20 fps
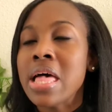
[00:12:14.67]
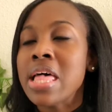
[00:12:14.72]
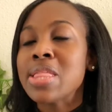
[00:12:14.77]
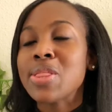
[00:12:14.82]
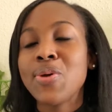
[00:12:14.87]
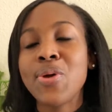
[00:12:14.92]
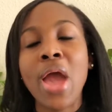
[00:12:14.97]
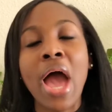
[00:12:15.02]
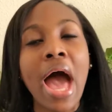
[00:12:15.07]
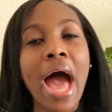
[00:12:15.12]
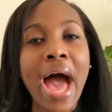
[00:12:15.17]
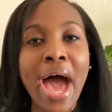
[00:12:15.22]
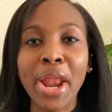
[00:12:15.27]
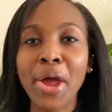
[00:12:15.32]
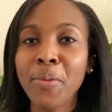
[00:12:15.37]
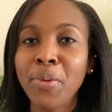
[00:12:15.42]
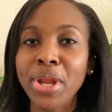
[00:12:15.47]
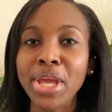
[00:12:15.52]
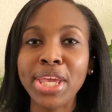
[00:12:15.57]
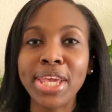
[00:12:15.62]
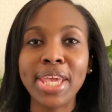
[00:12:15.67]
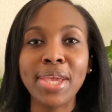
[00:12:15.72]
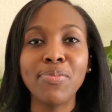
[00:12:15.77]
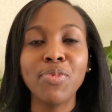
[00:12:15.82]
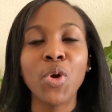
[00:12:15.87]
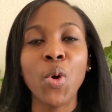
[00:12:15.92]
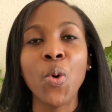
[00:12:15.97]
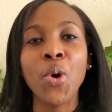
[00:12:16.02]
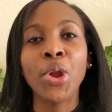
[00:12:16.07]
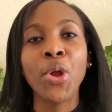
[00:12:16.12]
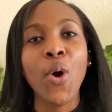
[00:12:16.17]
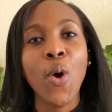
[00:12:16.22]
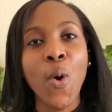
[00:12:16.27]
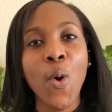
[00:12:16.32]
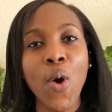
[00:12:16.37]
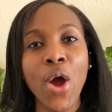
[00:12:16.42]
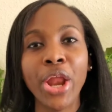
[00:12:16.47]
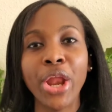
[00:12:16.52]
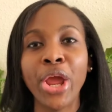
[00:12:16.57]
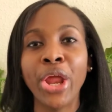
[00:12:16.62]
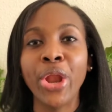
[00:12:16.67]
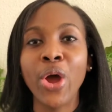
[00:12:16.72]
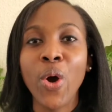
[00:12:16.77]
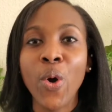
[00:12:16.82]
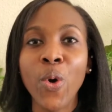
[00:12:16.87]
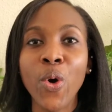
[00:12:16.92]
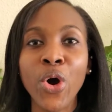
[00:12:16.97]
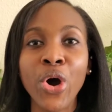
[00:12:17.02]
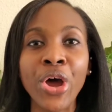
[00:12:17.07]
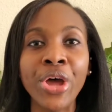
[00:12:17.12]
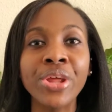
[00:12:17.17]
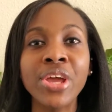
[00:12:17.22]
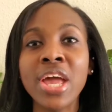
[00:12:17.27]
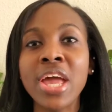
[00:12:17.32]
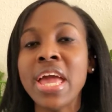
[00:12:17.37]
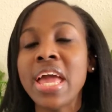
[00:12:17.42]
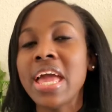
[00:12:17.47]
So yeah, I don't want to keep going on and on.